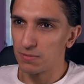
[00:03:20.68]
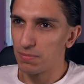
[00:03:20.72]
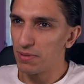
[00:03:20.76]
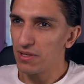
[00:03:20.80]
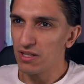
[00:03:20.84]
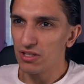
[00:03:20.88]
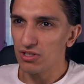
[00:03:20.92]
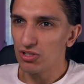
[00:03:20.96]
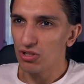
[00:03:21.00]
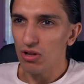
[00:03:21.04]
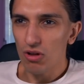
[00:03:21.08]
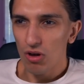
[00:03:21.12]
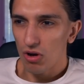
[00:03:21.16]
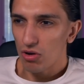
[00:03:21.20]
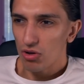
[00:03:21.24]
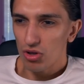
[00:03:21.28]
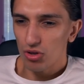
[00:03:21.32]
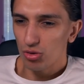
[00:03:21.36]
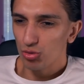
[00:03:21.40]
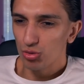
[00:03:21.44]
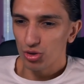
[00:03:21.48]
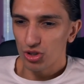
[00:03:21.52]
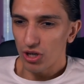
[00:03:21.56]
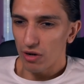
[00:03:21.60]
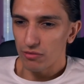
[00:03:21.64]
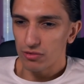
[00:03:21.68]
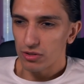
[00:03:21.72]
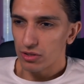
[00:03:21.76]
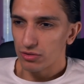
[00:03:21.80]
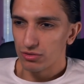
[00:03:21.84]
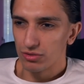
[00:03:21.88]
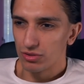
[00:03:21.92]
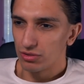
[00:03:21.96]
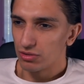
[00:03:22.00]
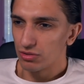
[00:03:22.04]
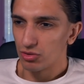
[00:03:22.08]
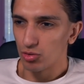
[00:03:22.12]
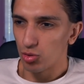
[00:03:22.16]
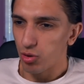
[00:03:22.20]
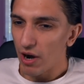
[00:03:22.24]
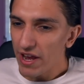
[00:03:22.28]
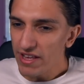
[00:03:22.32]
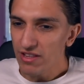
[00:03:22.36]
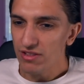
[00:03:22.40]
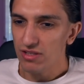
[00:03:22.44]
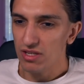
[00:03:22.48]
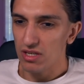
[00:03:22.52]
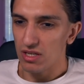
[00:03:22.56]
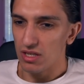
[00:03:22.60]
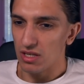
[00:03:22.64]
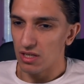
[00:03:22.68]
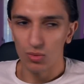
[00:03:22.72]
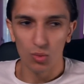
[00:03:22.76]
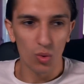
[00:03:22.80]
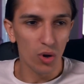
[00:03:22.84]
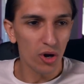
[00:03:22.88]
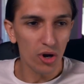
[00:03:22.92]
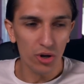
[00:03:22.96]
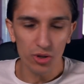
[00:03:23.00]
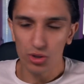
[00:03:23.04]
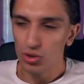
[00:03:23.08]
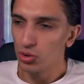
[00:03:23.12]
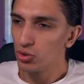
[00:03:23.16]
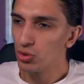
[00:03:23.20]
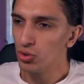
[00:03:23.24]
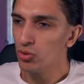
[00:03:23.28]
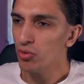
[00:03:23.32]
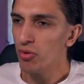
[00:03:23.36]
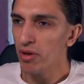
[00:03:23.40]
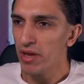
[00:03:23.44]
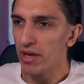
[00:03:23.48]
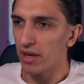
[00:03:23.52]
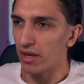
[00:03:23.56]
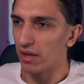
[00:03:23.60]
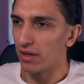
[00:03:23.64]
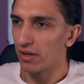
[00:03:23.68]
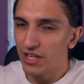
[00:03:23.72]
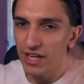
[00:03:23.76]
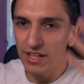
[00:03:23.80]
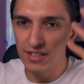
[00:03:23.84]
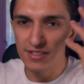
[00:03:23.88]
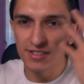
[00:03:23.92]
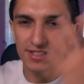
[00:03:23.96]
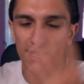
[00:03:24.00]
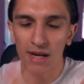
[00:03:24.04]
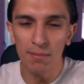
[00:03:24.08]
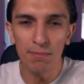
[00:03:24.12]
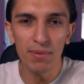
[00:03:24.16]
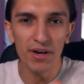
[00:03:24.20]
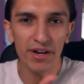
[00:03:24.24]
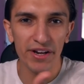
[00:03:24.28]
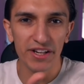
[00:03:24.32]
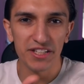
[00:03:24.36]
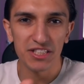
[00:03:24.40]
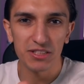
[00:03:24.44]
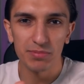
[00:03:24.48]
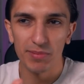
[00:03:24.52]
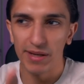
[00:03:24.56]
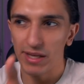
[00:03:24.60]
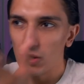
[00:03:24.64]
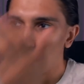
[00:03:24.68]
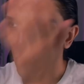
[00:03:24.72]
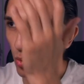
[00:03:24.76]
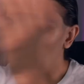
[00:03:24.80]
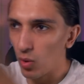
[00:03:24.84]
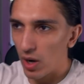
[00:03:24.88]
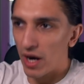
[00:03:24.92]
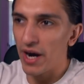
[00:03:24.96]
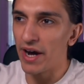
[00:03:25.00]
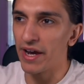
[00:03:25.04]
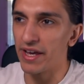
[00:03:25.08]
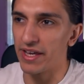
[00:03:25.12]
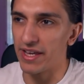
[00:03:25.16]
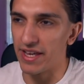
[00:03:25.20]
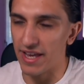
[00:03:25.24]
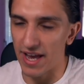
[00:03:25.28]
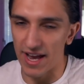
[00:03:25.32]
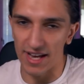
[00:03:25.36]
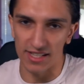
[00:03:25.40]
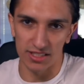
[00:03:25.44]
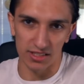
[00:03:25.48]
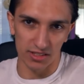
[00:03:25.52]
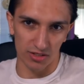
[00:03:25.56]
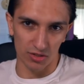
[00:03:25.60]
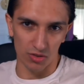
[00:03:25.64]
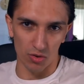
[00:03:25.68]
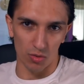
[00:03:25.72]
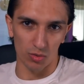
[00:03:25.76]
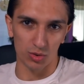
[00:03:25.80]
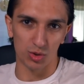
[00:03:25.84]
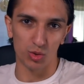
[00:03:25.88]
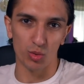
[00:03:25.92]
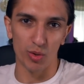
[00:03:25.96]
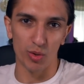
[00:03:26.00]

Spinzo, are oh, you, are oh, you, are you crazy? What are you doing? Can somebody explain why he has those